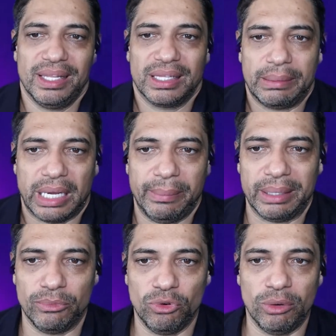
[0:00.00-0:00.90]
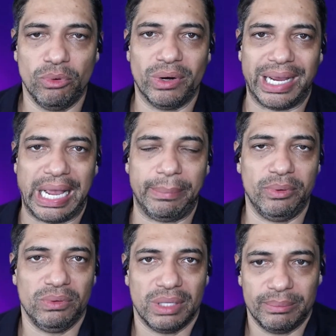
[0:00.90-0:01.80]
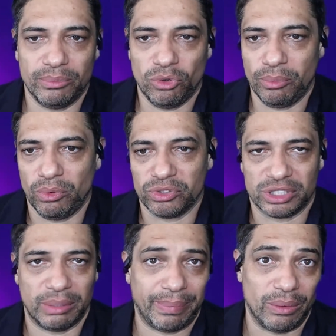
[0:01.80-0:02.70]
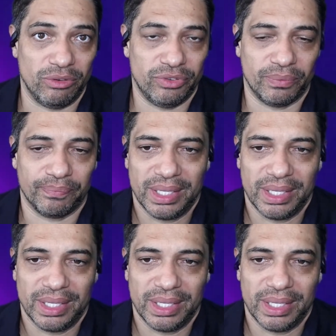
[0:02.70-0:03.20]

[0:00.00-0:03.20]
they're becoming more and more capable and more sort of powerful.